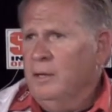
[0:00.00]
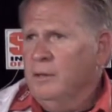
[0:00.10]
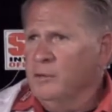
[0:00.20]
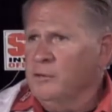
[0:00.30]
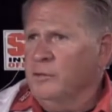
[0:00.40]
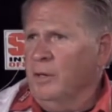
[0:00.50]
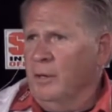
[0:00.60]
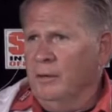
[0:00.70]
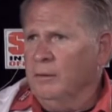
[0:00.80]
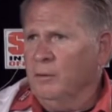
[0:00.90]
just
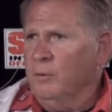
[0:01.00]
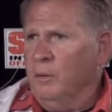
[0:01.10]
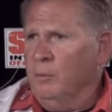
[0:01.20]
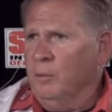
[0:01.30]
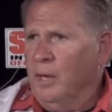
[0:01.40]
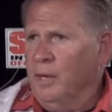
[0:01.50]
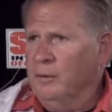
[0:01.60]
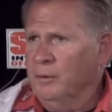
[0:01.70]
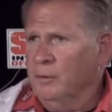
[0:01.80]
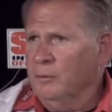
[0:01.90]
uh, incredible guy
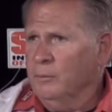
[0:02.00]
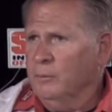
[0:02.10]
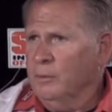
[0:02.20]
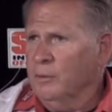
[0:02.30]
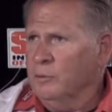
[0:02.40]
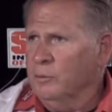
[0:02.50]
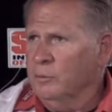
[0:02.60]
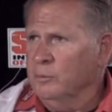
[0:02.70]
here with us, Lou.